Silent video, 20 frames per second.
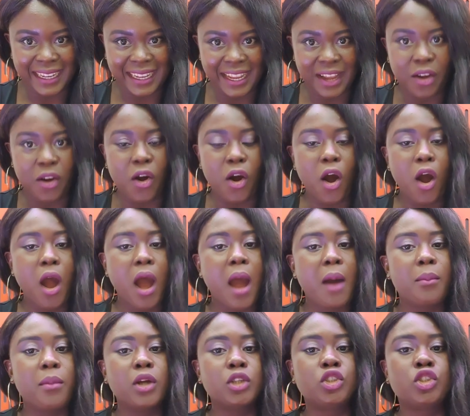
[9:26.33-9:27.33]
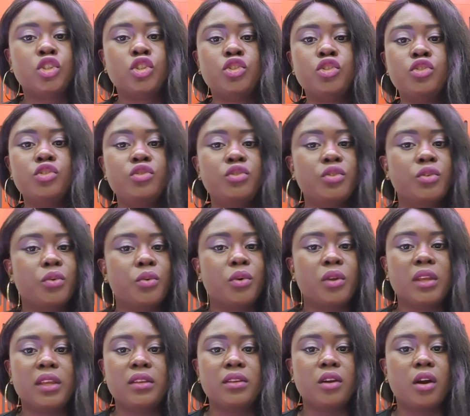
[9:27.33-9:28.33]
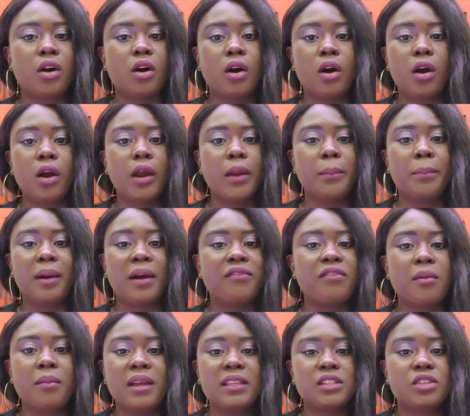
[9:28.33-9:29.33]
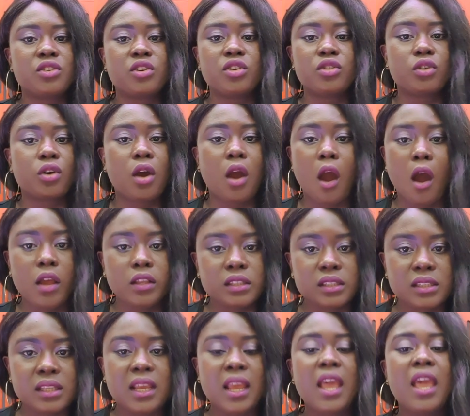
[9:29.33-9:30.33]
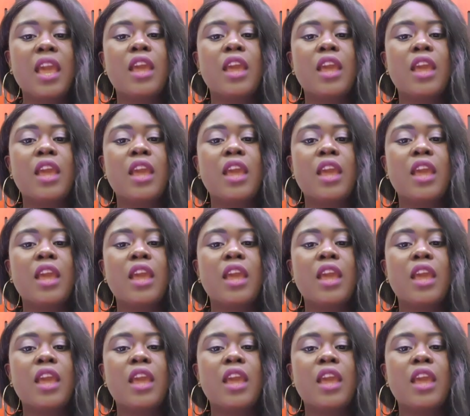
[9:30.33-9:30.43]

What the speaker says: or how much your performance is going to cost.